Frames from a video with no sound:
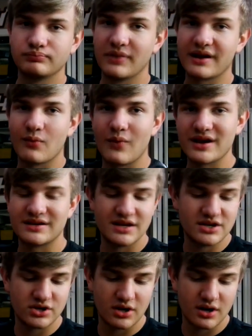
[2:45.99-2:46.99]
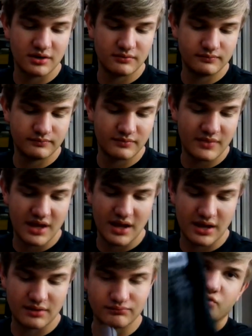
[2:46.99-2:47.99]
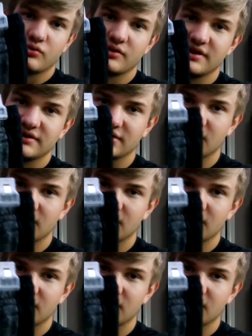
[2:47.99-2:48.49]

like a white T-shirt and threw these